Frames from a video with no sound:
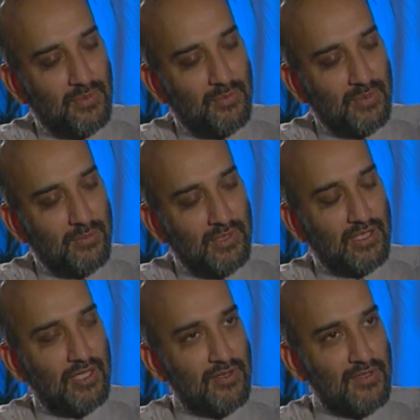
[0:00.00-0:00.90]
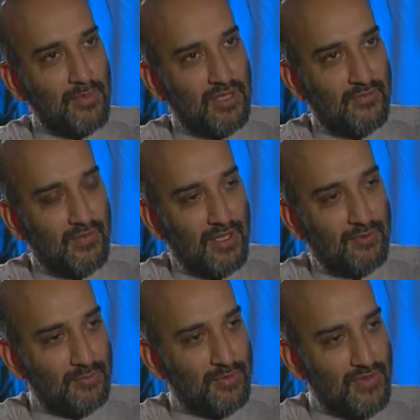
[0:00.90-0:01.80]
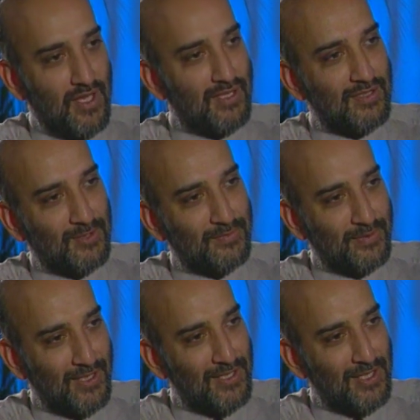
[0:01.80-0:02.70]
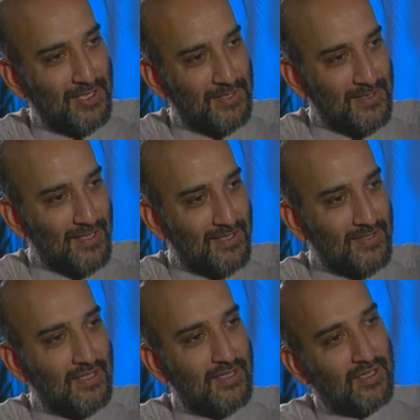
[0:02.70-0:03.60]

with, with, with, the charisma of Nehru presiding over India in a sense,